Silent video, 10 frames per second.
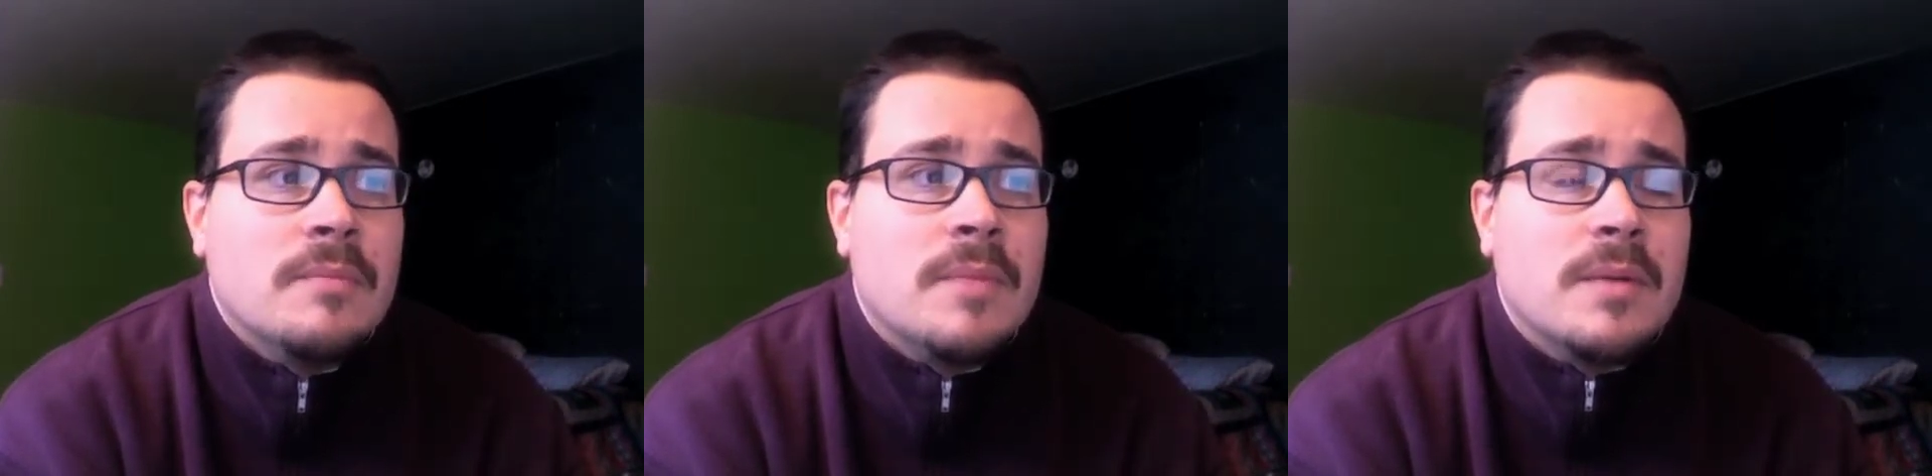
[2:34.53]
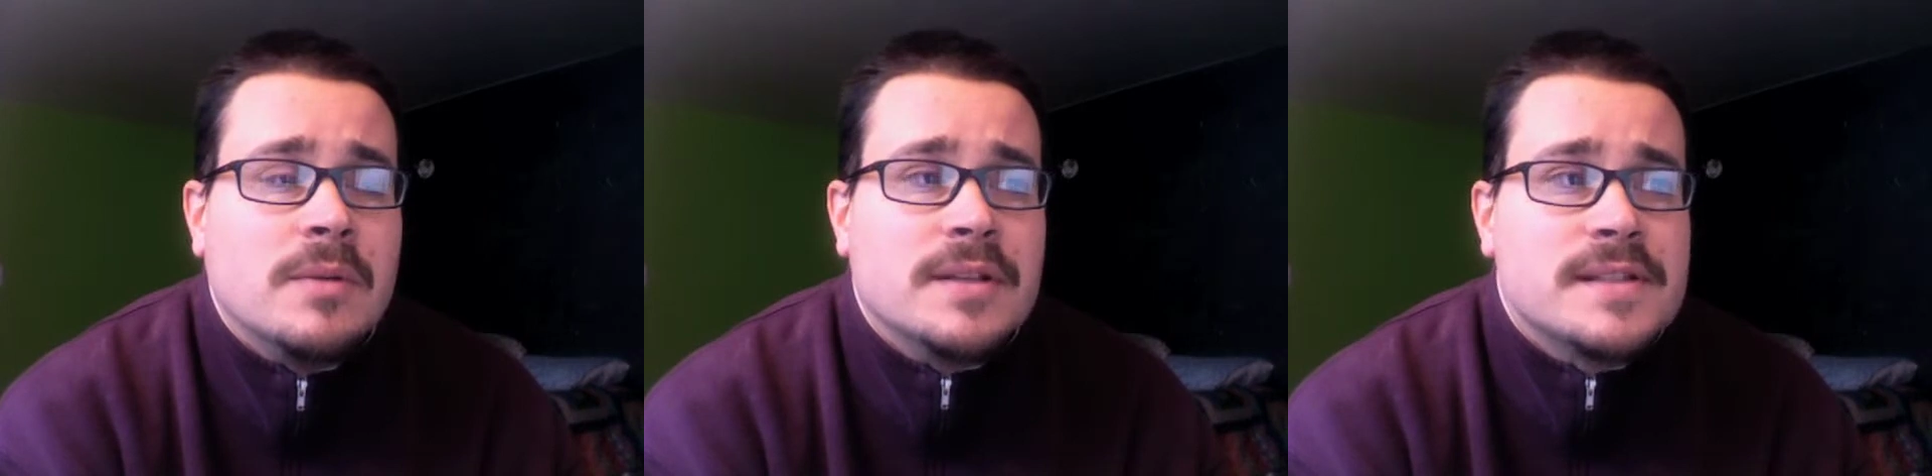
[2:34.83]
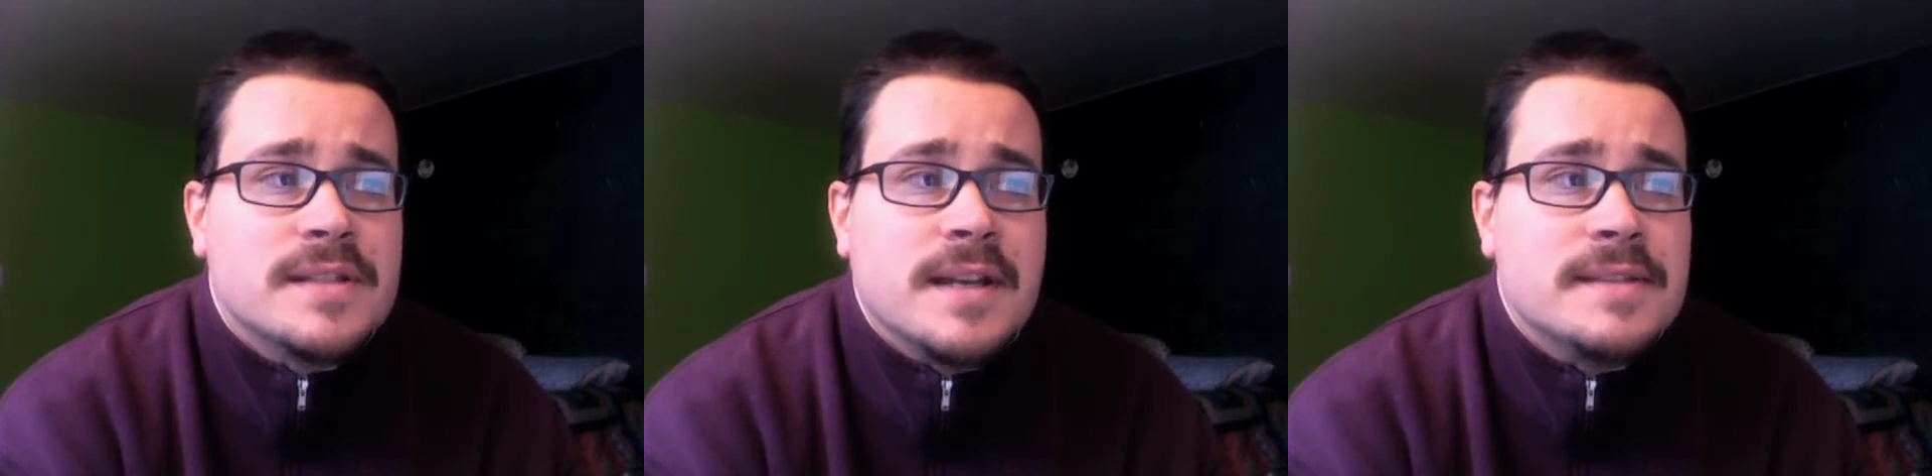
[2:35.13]
be able to
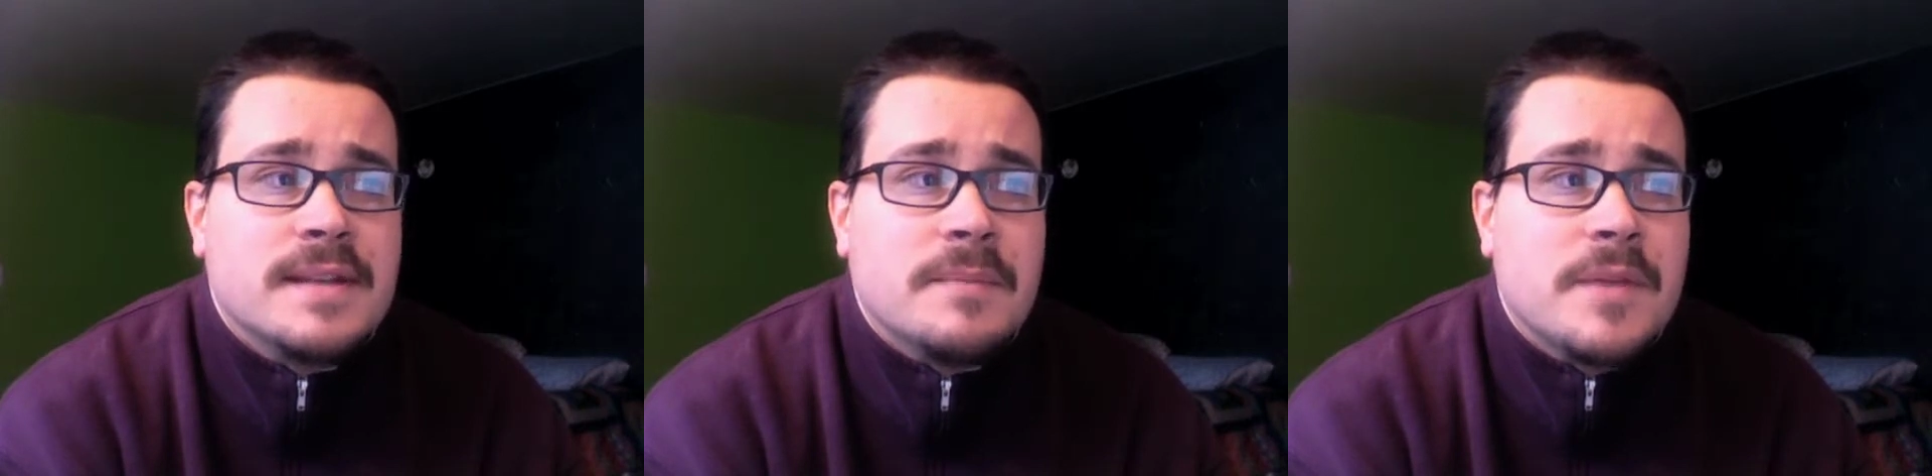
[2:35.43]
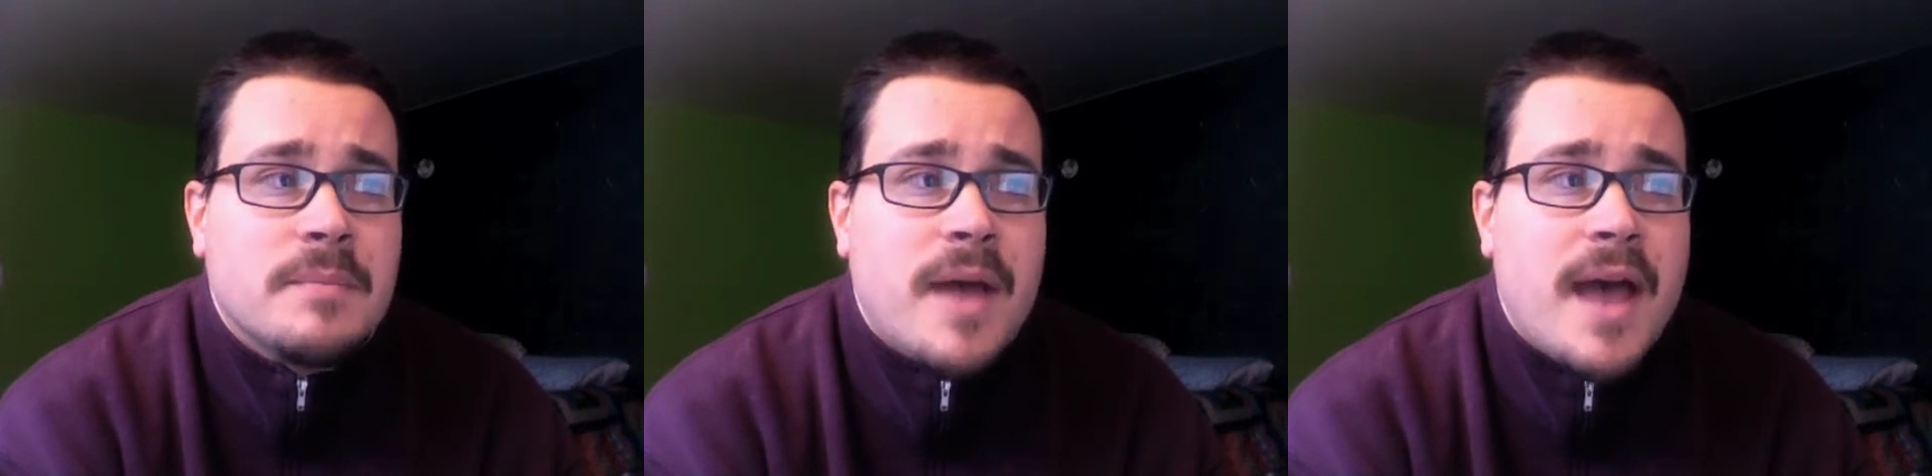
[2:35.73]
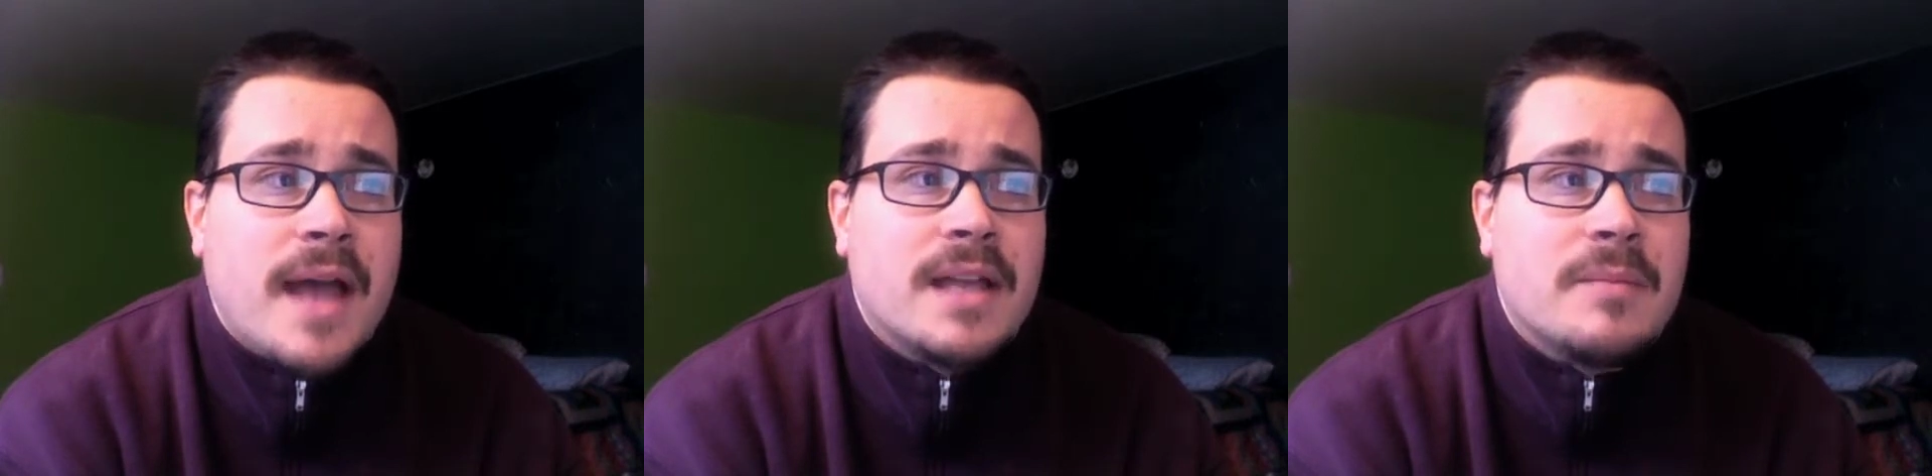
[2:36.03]
cite something back